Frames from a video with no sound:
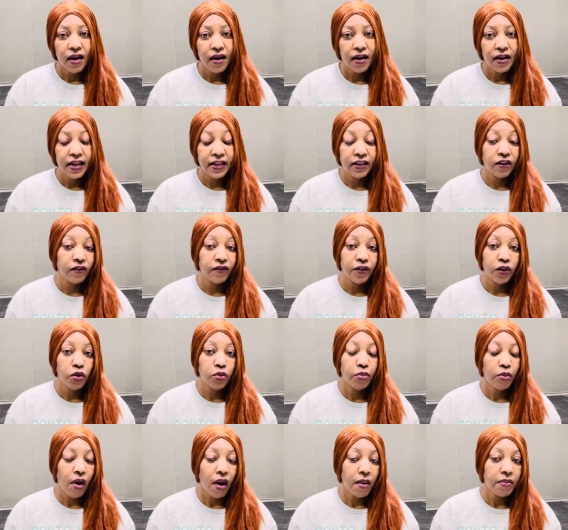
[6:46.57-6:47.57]
interview,
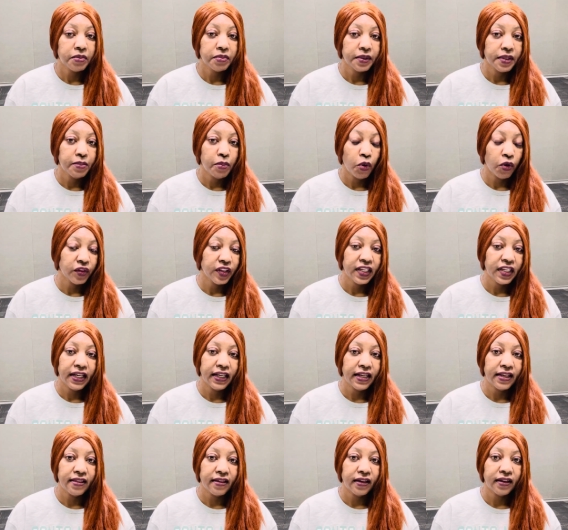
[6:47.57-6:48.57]
probably, more than
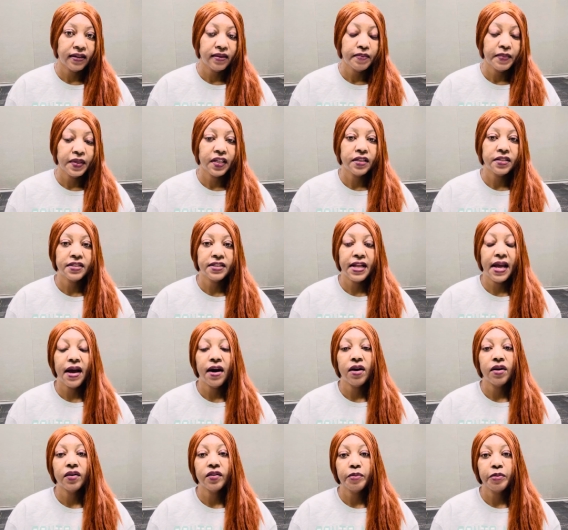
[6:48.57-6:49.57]
anything, because
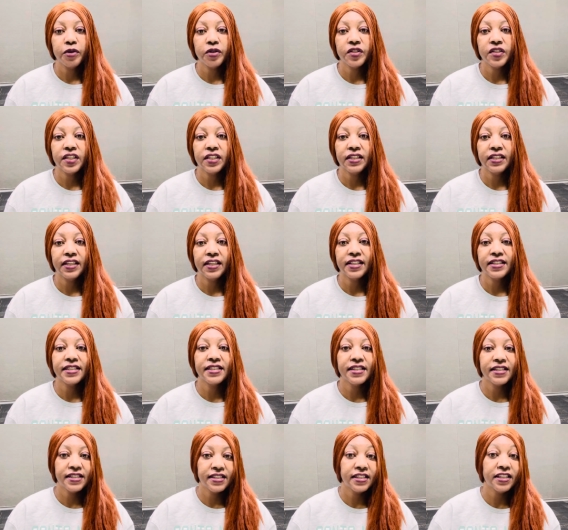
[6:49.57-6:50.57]
now the person gets
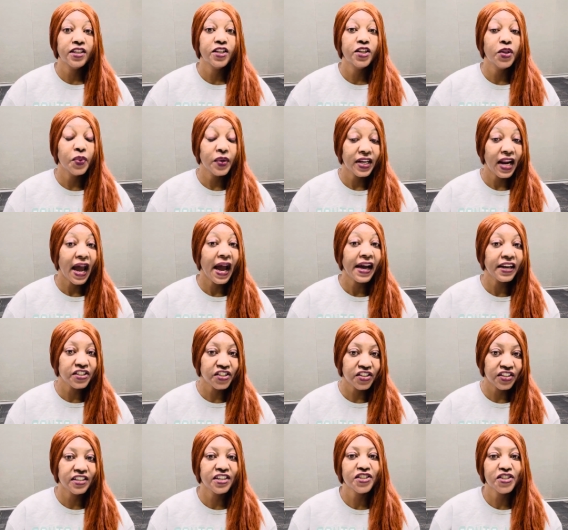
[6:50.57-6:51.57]
to see you in
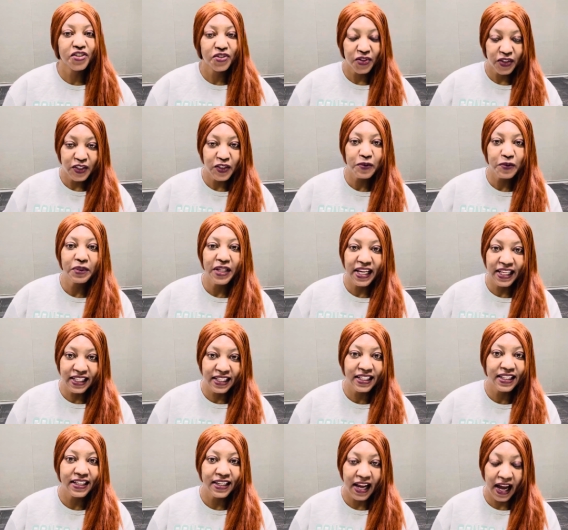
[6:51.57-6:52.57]
action, because you're
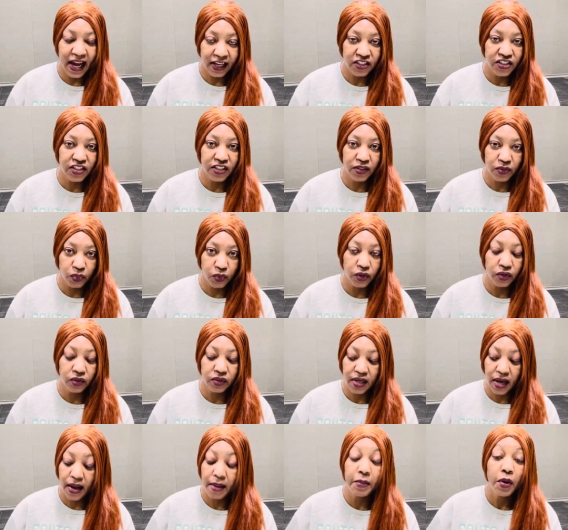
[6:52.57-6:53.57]
explaining in action in real
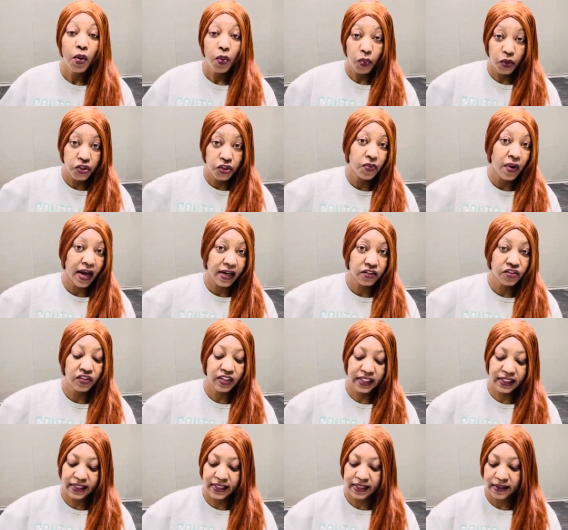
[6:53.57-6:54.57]
time what you
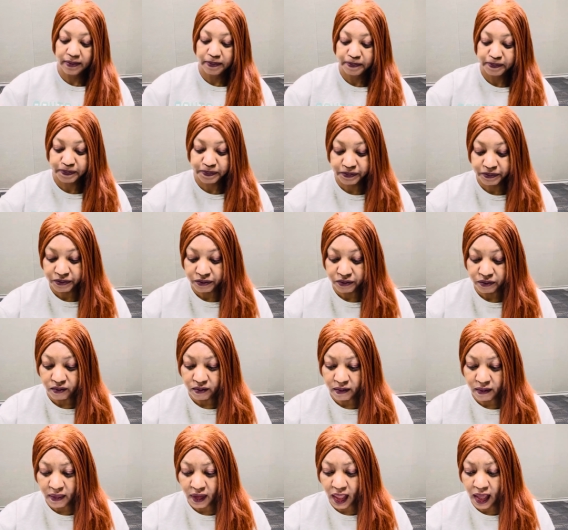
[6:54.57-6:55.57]
actually did.
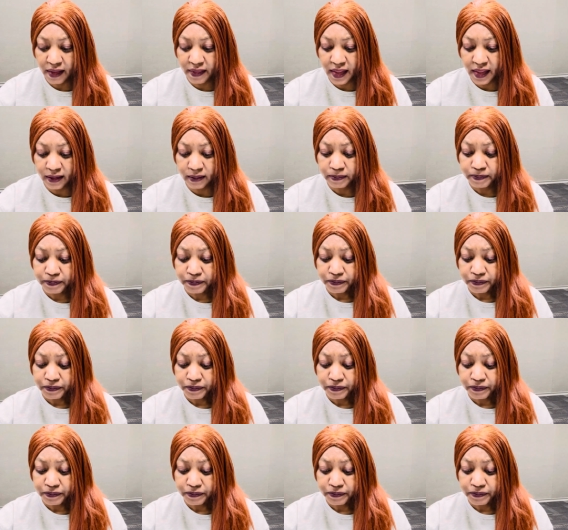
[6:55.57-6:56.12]
And then